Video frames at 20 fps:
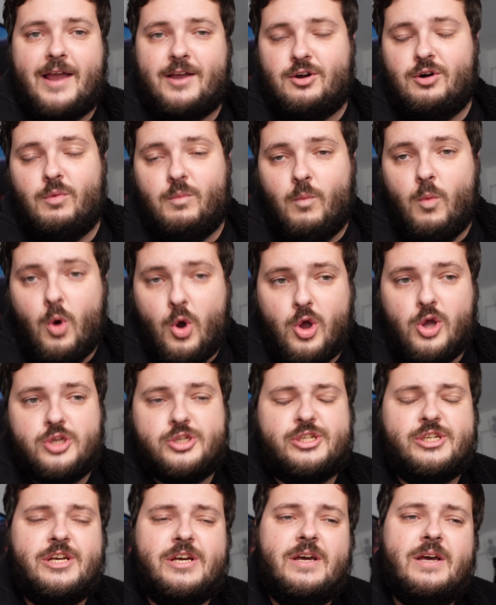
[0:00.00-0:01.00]
It got
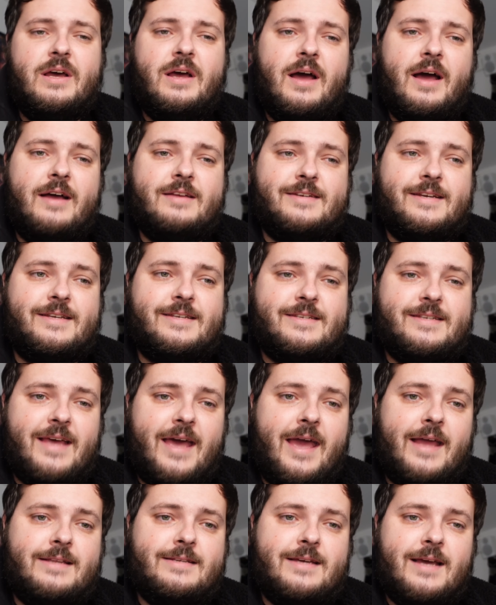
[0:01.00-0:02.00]
worse, as I
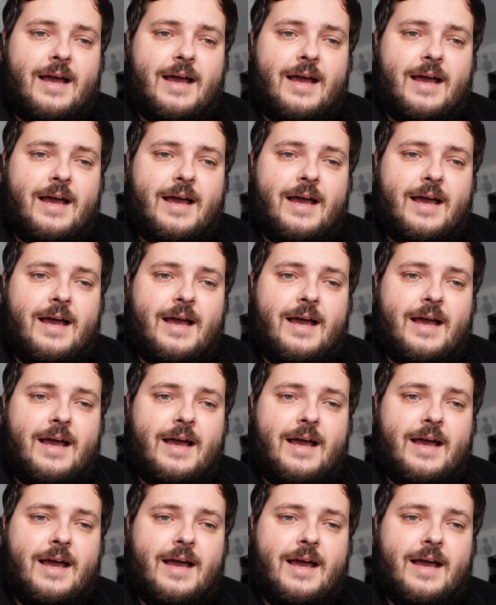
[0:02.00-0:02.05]
said.